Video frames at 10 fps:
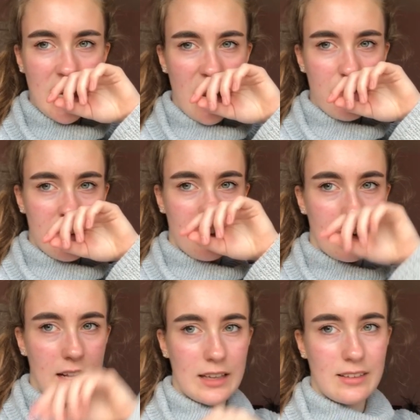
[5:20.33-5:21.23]
if it's
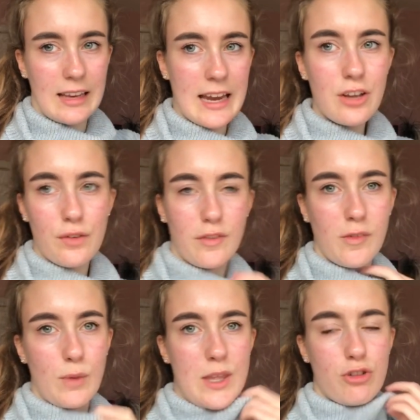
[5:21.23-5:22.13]
like the lighting off
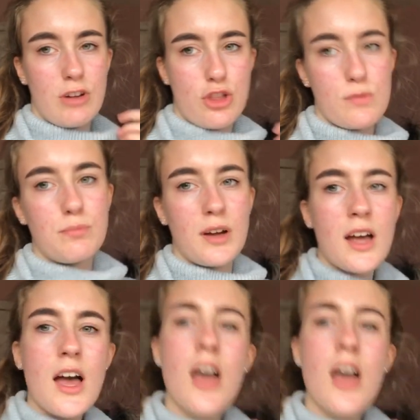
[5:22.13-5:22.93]
I'm wearing the grey jumper